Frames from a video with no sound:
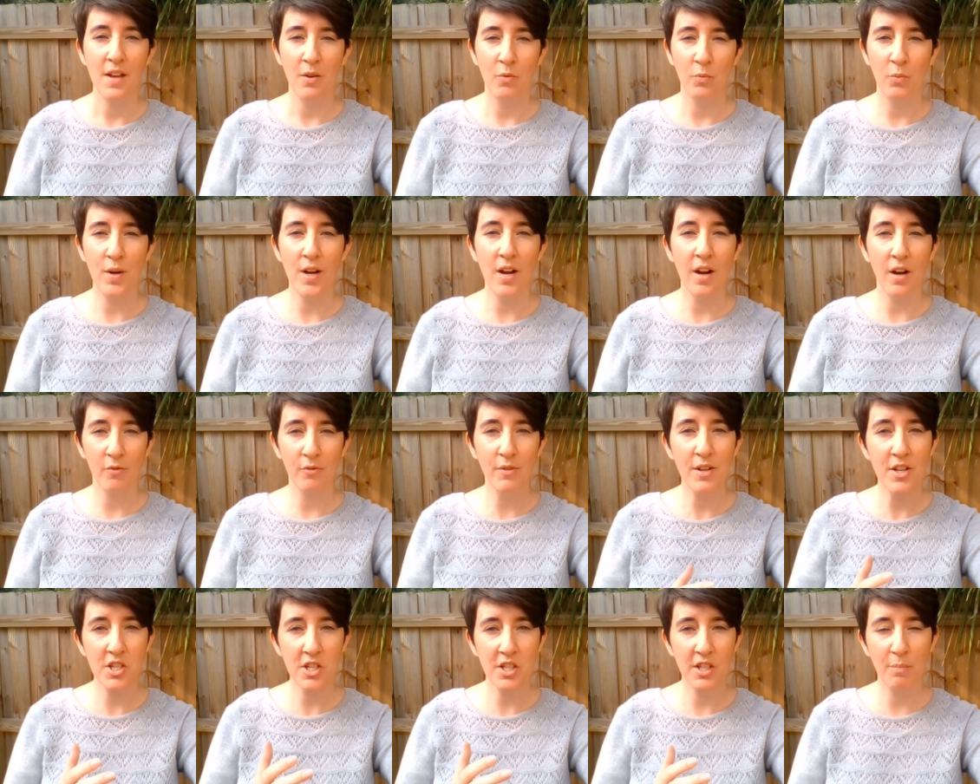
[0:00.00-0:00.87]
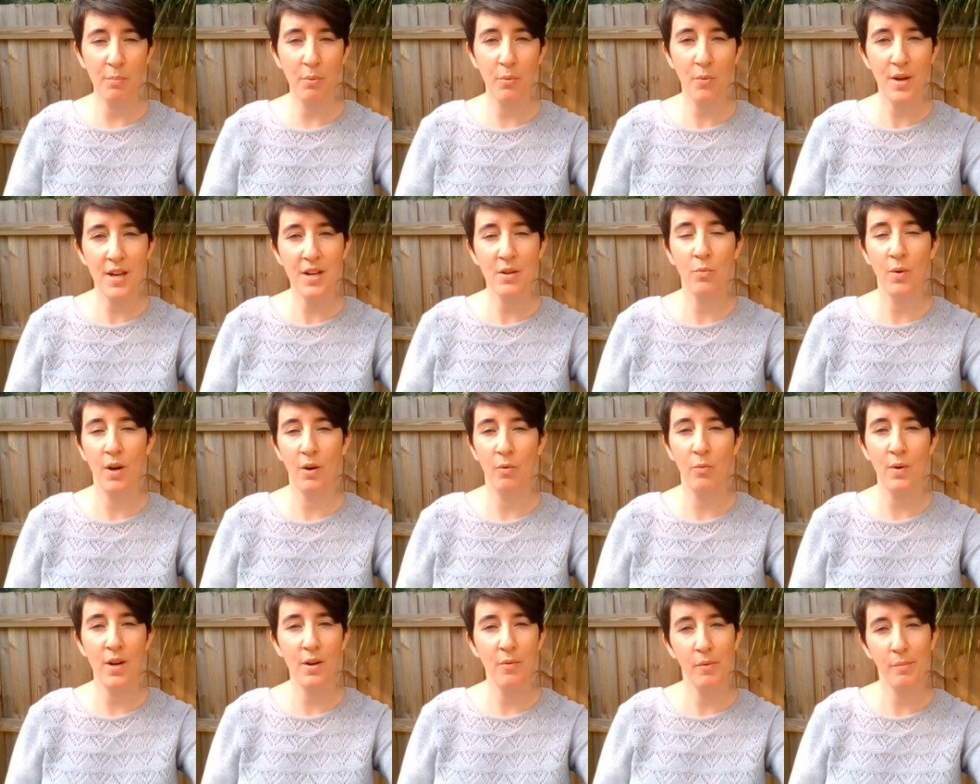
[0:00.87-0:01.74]
We are reaching the point where
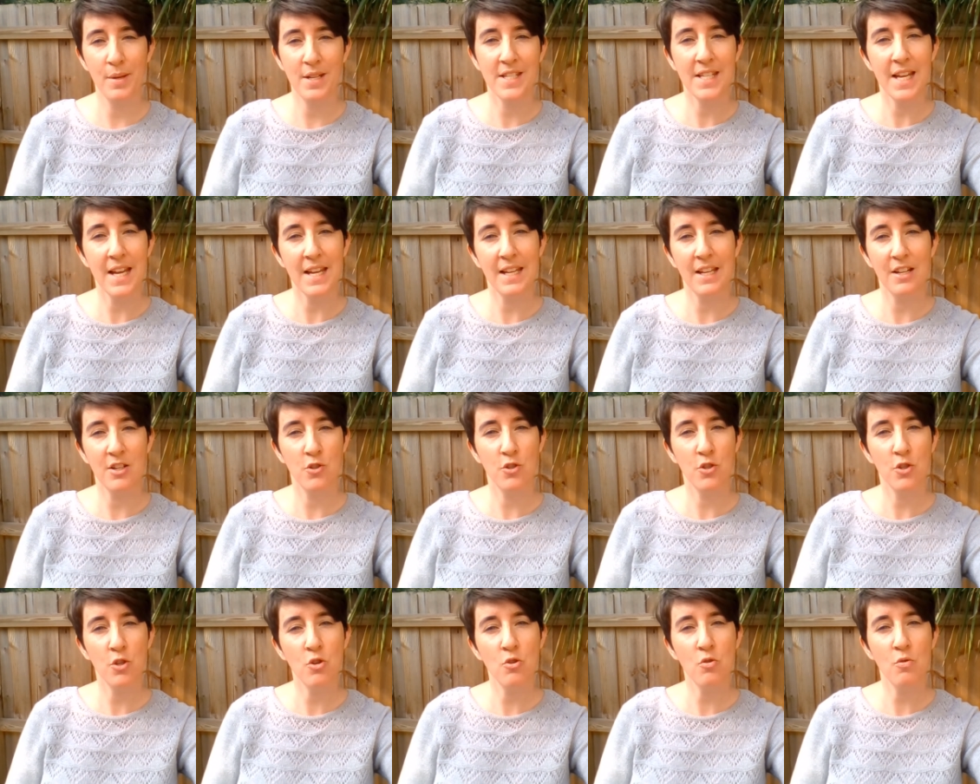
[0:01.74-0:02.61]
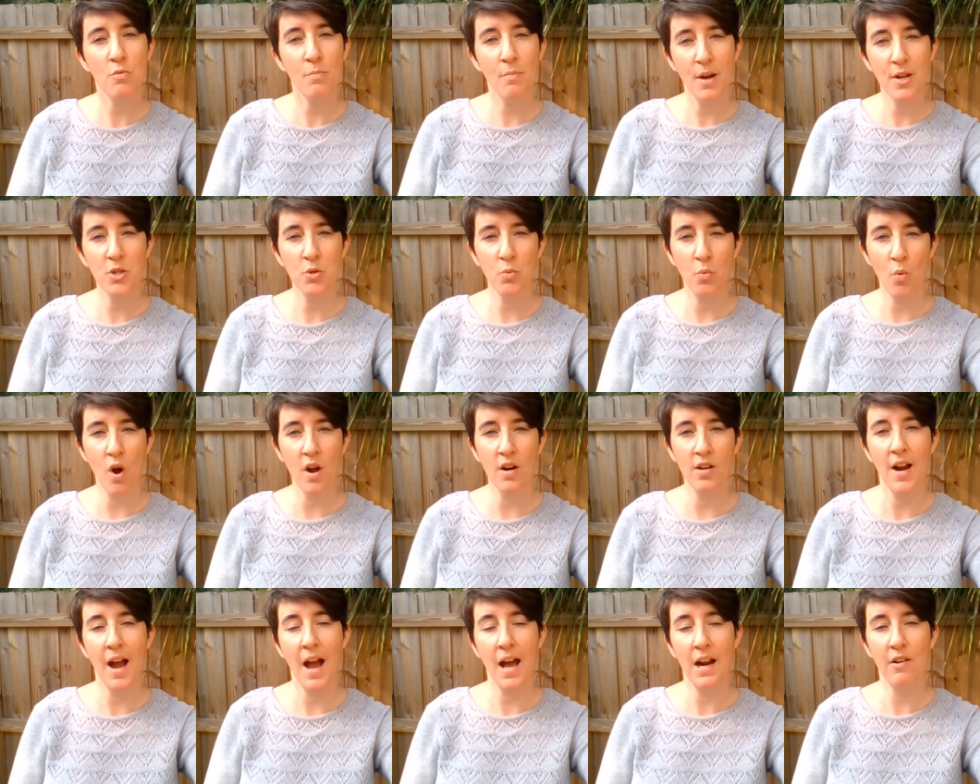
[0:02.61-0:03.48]
we will be taking too much
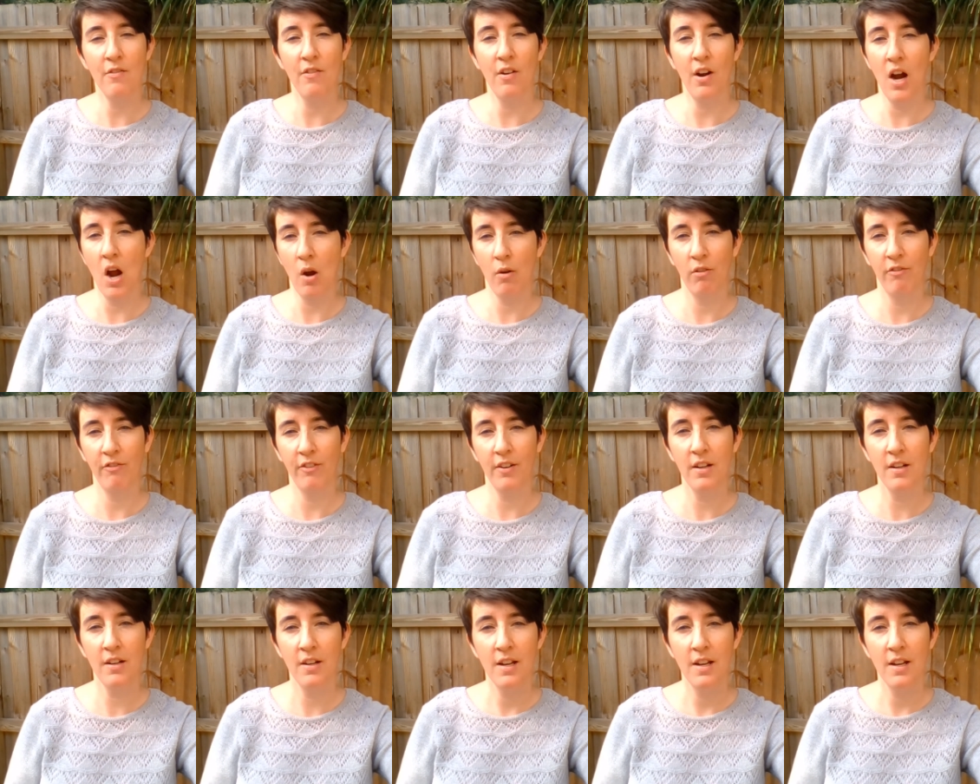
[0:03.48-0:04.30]
water out of our aquifer